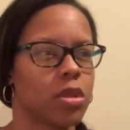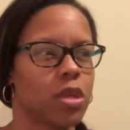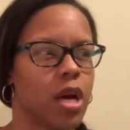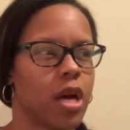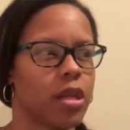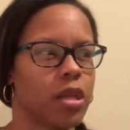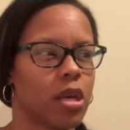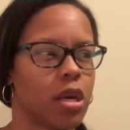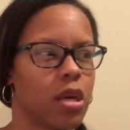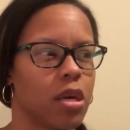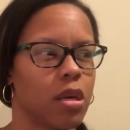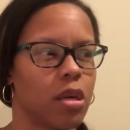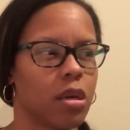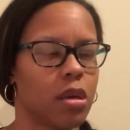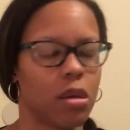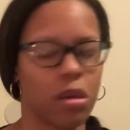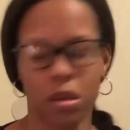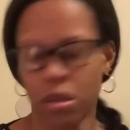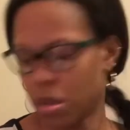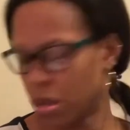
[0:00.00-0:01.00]
I think.
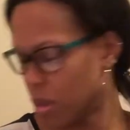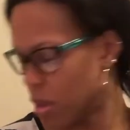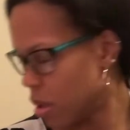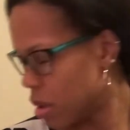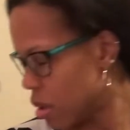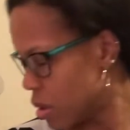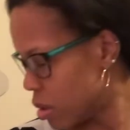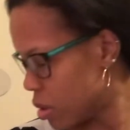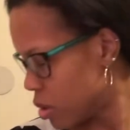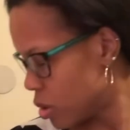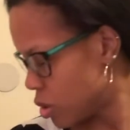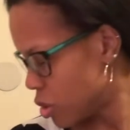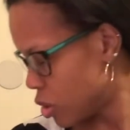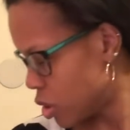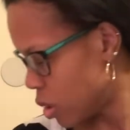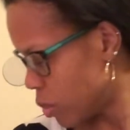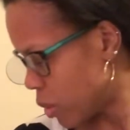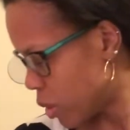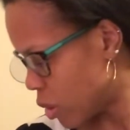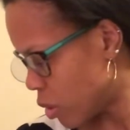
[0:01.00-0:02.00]
She
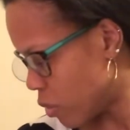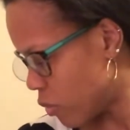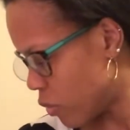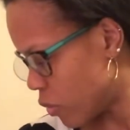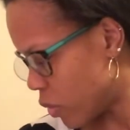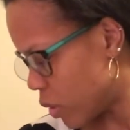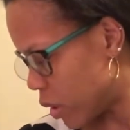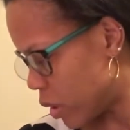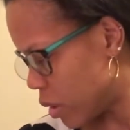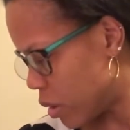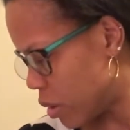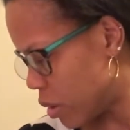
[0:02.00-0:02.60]
went over it.